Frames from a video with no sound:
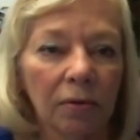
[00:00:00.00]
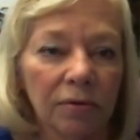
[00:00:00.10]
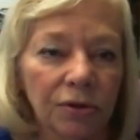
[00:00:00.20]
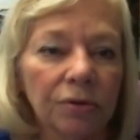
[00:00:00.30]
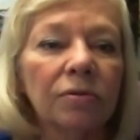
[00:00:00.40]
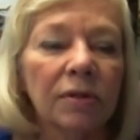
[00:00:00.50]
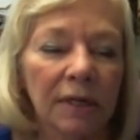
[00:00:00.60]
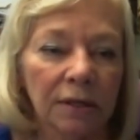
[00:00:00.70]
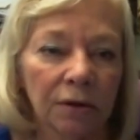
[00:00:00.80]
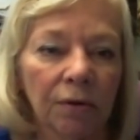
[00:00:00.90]
students
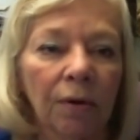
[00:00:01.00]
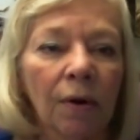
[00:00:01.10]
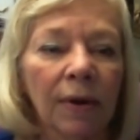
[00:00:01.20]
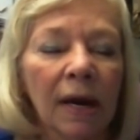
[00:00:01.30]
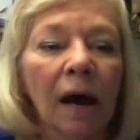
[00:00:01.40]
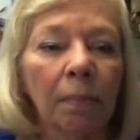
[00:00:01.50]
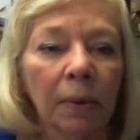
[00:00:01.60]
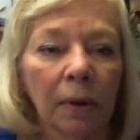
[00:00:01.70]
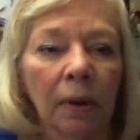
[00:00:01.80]
as they're growing up